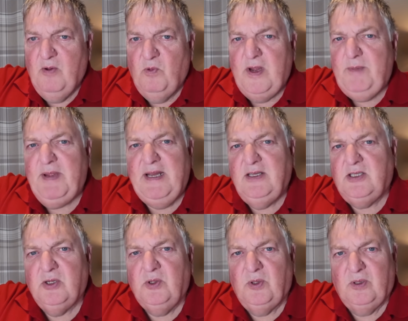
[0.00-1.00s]
we'd been
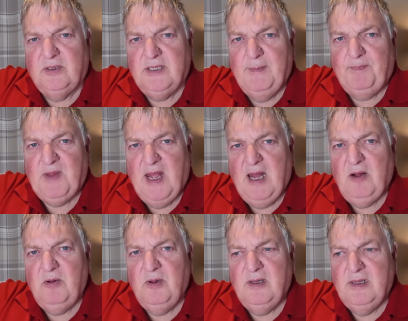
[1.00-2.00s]
told
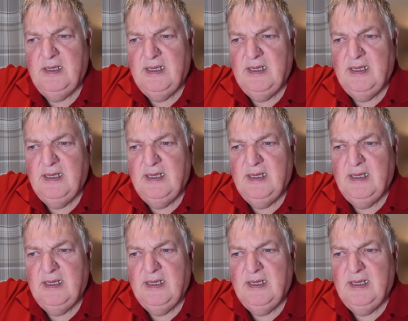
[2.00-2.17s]
how